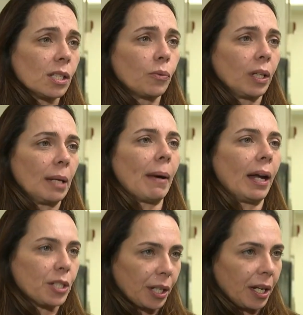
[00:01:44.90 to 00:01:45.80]
It's really
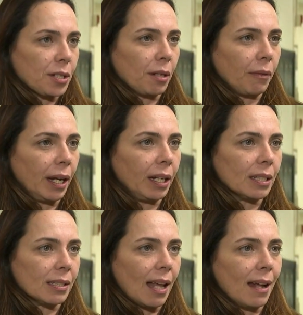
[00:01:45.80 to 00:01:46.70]
about education, right?
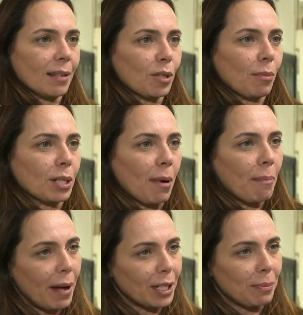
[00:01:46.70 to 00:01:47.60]
It's not so much
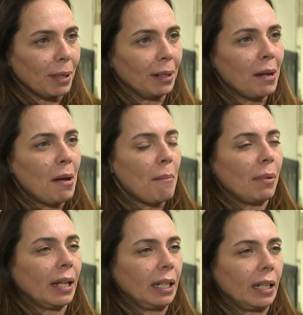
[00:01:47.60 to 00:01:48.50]
about punishment,
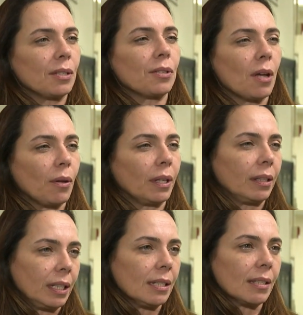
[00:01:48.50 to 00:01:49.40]
but letting kids know
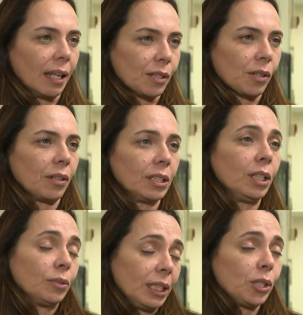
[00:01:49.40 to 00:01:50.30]
that these things are,
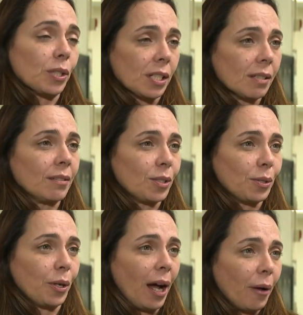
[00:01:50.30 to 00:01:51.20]
you know, dangerous to your